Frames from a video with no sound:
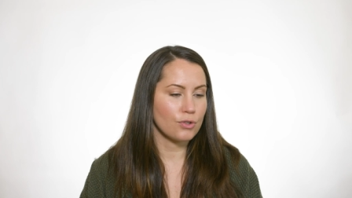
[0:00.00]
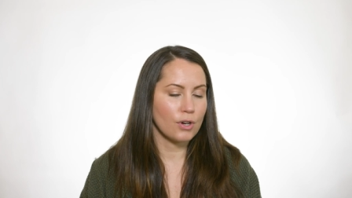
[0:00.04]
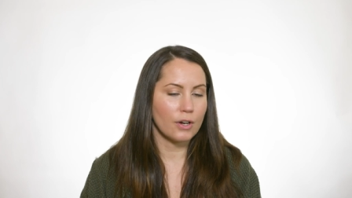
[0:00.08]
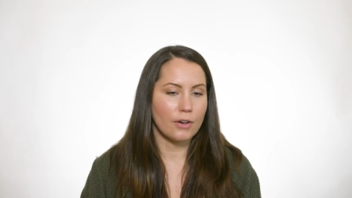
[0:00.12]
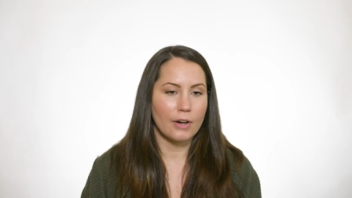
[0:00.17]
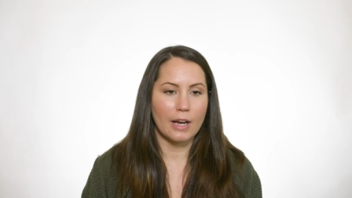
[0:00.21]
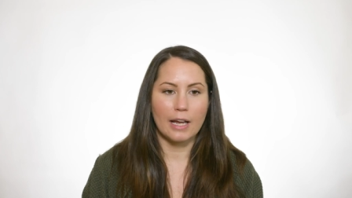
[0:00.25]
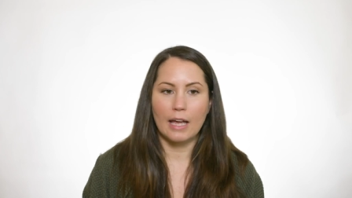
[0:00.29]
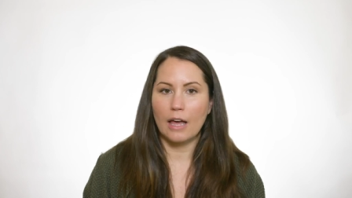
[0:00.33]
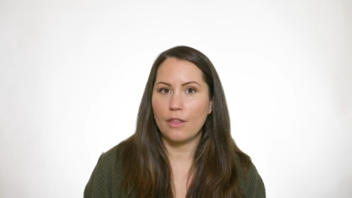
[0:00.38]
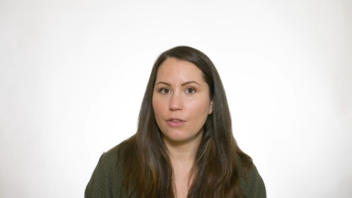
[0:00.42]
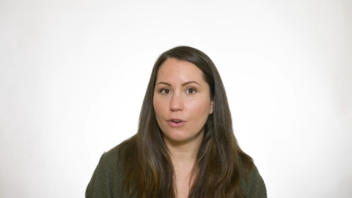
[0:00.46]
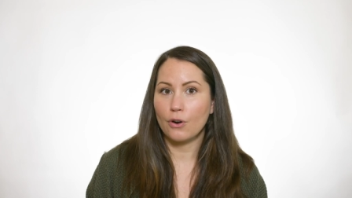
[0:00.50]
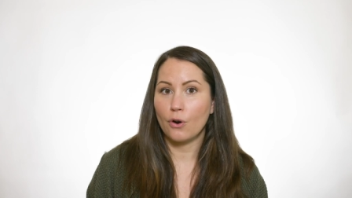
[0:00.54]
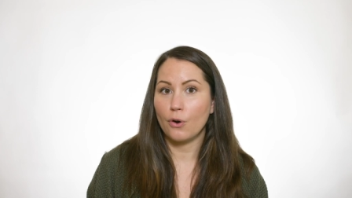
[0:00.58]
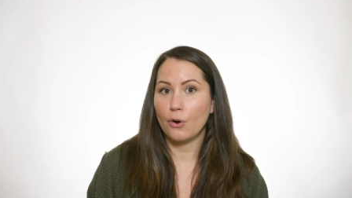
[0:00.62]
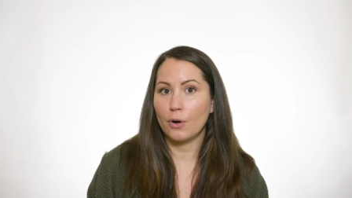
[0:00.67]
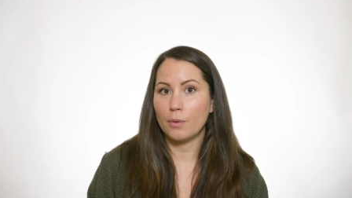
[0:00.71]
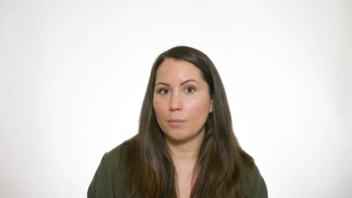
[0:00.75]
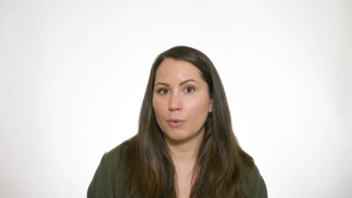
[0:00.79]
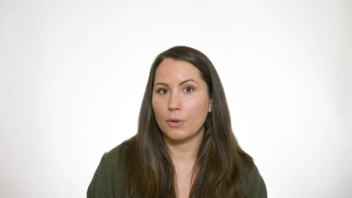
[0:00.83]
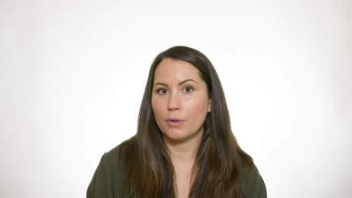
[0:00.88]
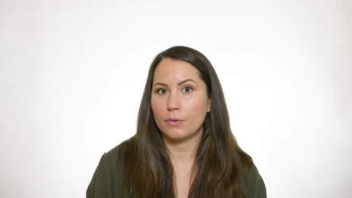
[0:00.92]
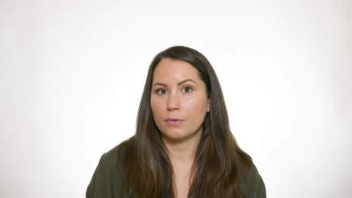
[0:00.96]
triggering other
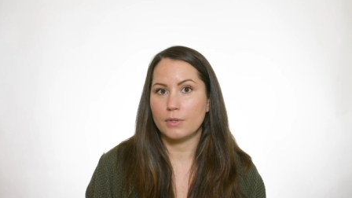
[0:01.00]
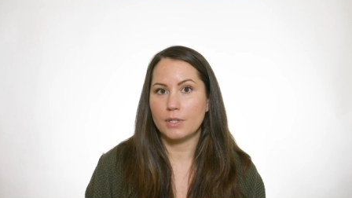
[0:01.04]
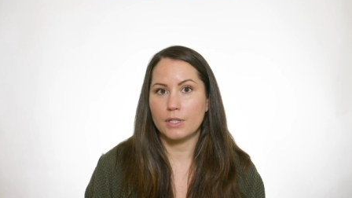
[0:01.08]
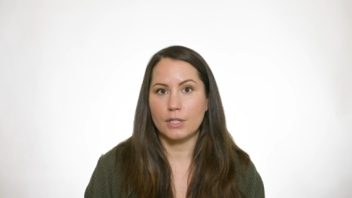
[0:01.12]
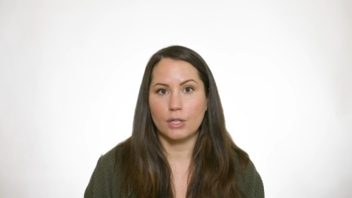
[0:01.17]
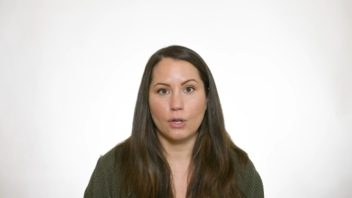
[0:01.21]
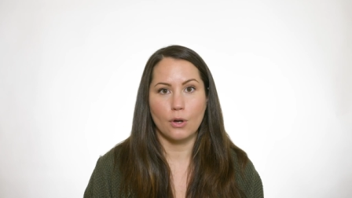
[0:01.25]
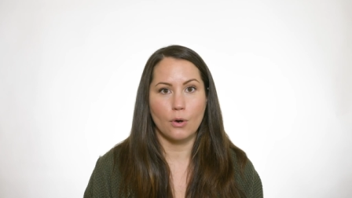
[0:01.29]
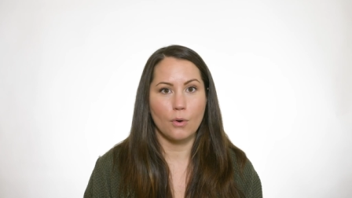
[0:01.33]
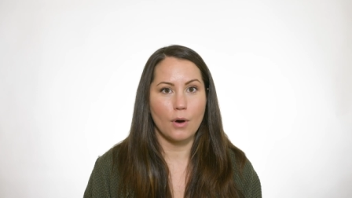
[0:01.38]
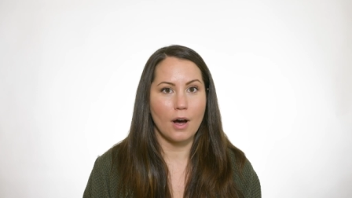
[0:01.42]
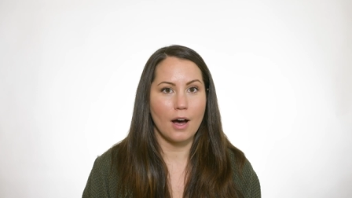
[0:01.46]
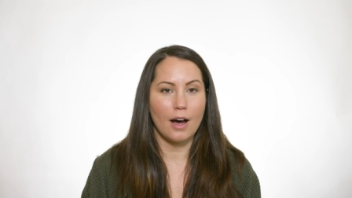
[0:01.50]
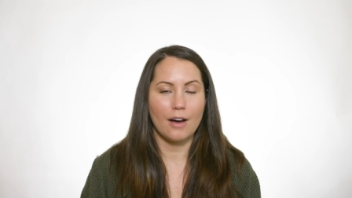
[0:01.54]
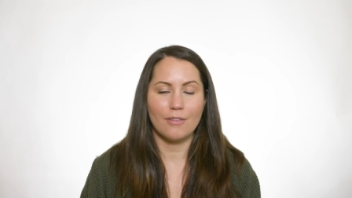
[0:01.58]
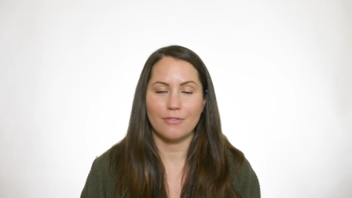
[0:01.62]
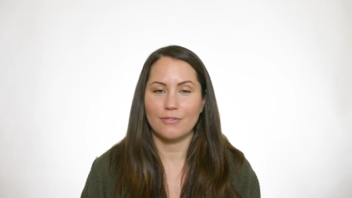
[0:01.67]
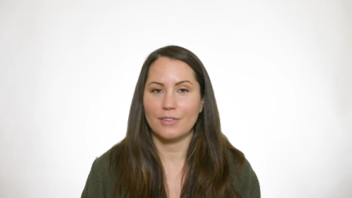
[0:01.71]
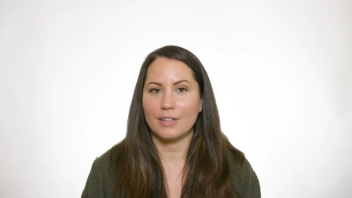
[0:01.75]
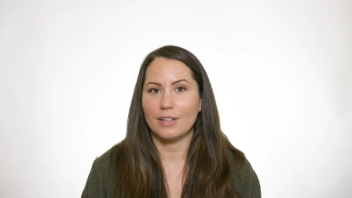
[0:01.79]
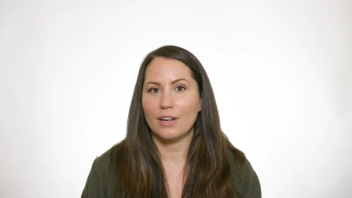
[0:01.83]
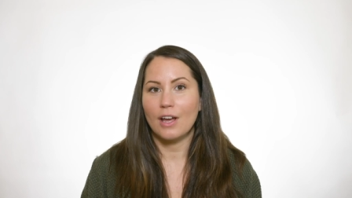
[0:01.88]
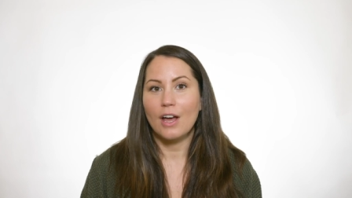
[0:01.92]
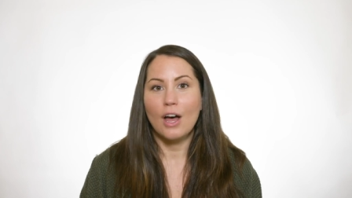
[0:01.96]
hormones to go
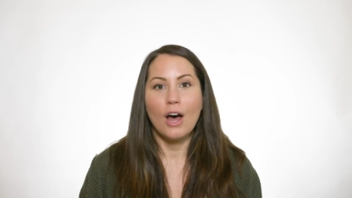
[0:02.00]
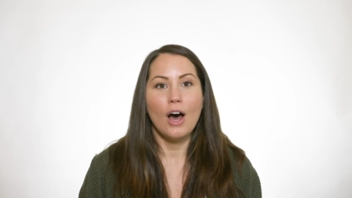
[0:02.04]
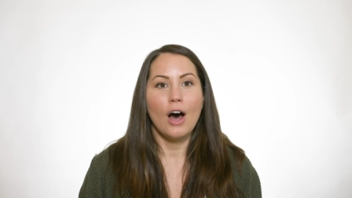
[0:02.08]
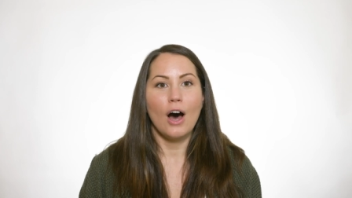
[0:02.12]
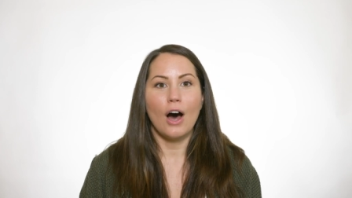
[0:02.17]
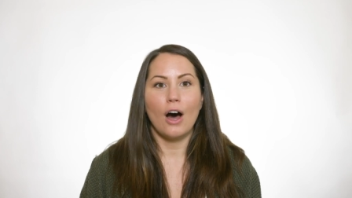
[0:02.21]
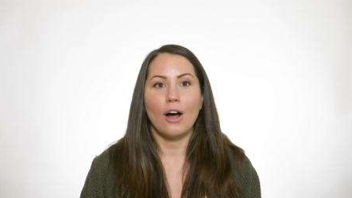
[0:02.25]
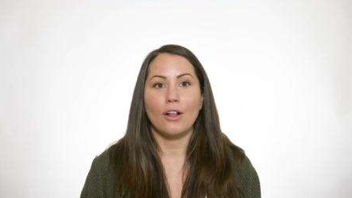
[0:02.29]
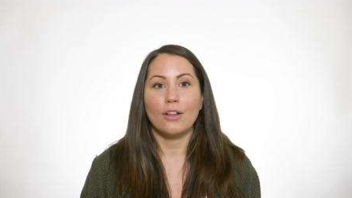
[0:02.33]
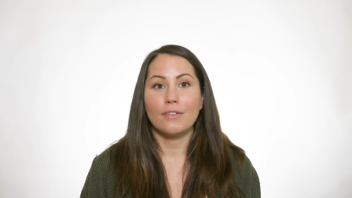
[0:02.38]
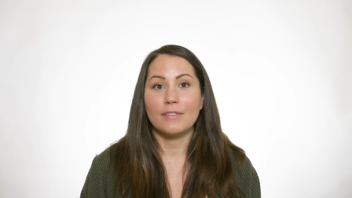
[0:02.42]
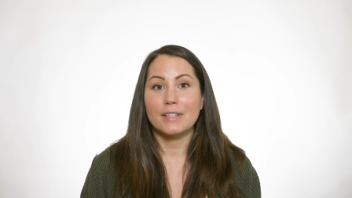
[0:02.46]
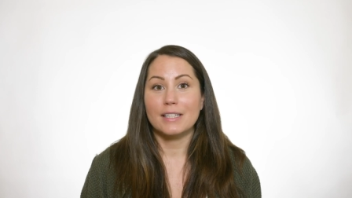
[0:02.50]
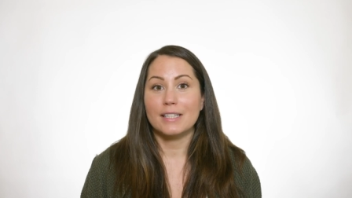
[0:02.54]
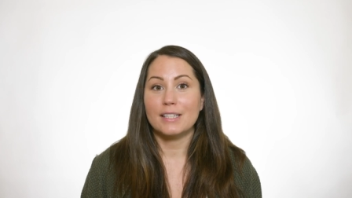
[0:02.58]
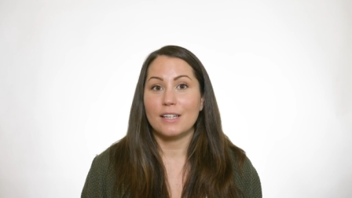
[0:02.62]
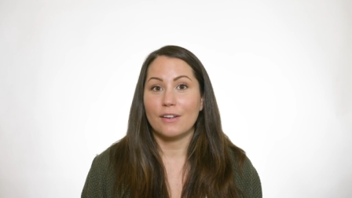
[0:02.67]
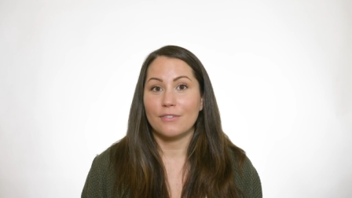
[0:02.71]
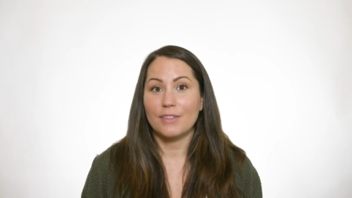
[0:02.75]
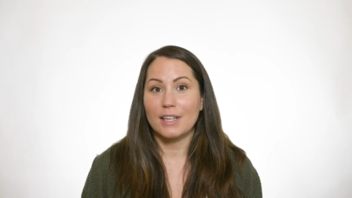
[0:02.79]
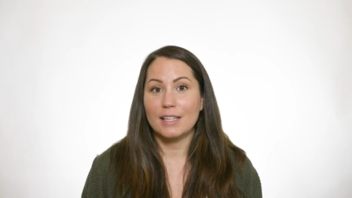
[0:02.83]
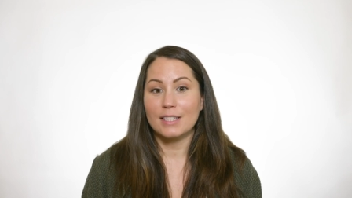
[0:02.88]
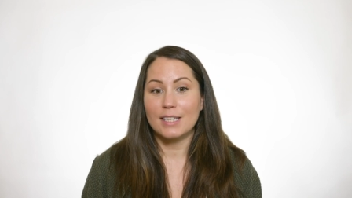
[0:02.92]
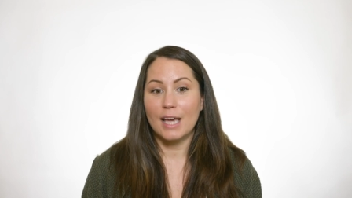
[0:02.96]
off and all of this
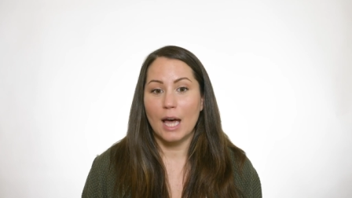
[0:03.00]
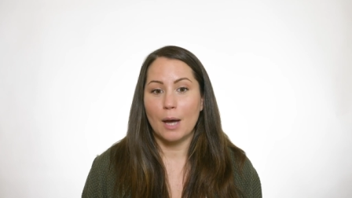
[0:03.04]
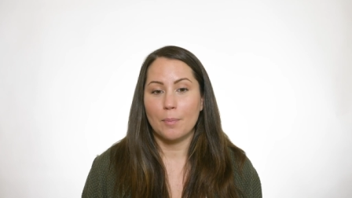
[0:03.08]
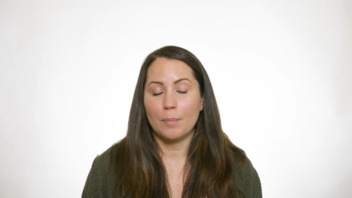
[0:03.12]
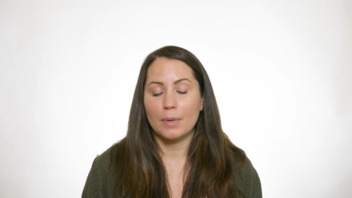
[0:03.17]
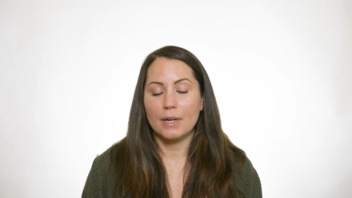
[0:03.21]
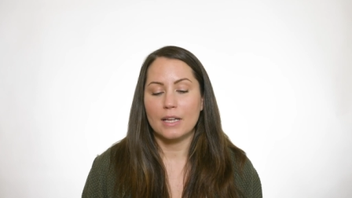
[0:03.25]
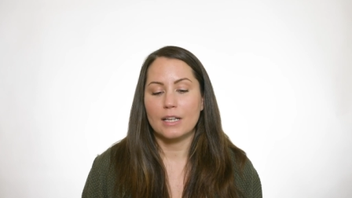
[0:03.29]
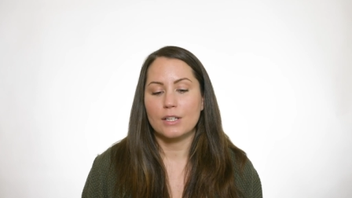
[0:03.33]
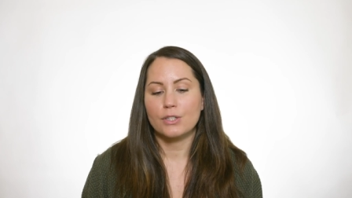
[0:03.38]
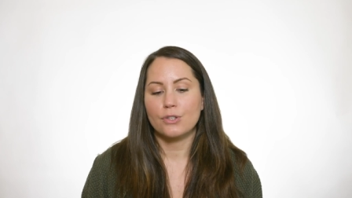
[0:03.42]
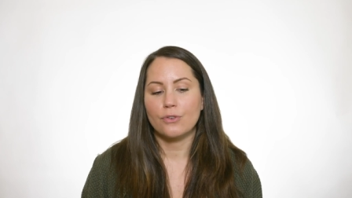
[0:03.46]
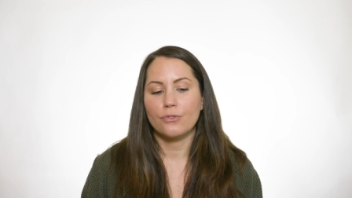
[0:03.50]
stuff that's happening.